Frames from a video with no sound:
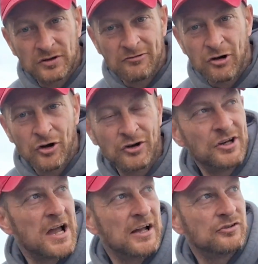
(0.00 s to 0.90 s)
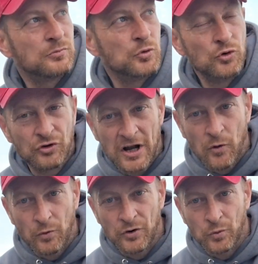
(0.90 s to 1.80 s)
They're right on the edge, moving
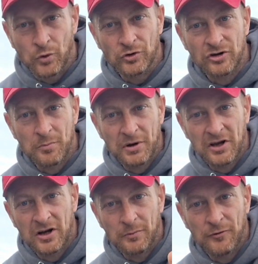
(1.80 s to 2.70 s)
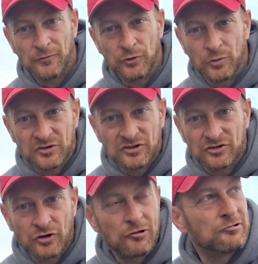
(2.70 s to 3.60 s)
out with the water, picking up the food as they're
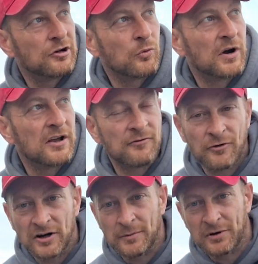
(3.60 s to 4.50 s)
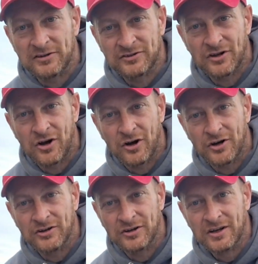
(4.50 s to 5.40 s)
scurrying away and finding places to
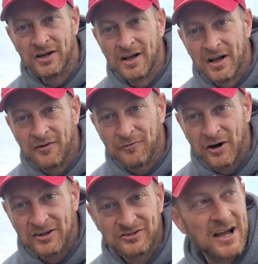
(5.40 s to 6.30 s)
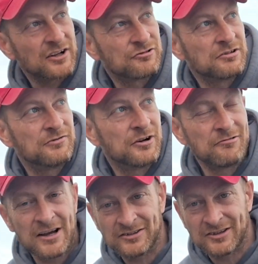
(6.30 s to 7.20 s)
hide and find sanctuary for the
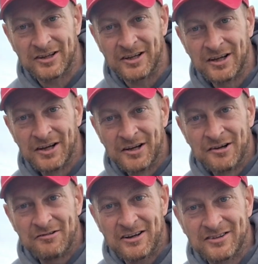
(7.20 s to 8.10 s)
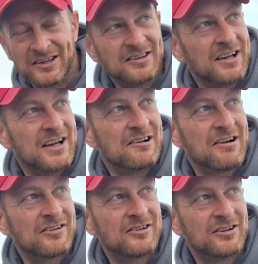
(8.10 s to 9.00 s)
rest of the day and the
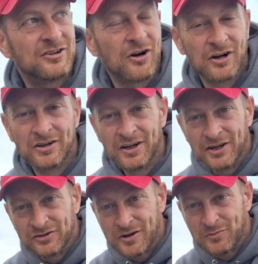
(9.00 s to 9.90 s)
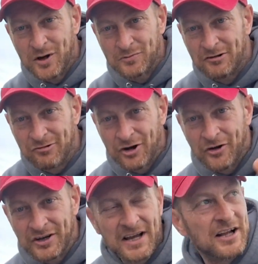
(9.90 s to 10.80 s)
rest of the tide. Sometimes they're right on
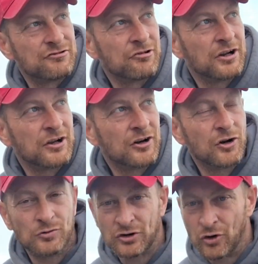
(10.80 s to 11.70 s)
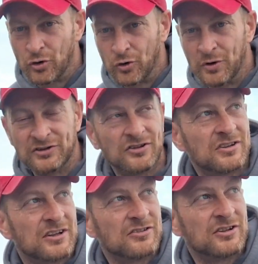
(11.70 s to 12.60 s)
the edge, right in close. They're not always at
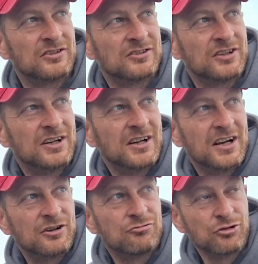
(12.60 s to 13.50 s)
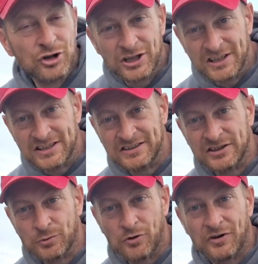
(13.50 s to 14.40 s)
distance, and it's really easy
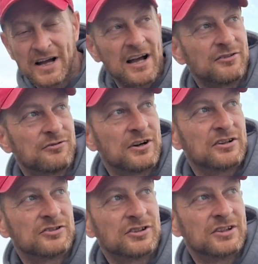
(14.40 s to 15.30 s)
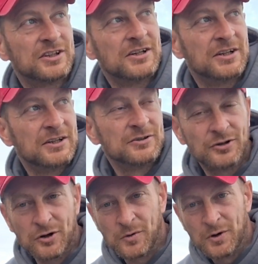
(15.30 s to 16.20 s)
to overcast fish.
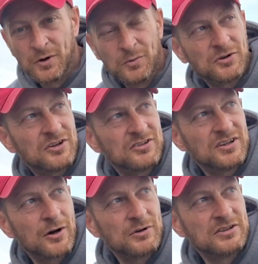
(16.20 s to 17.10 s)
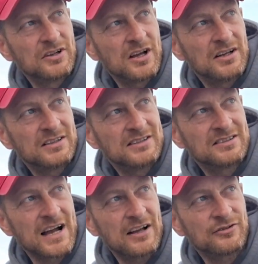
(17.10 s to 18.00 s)
So we'll just see how these
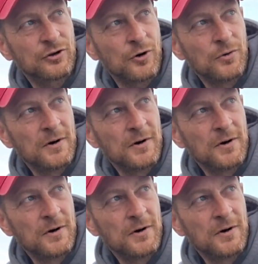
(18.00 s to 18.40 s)
casts go.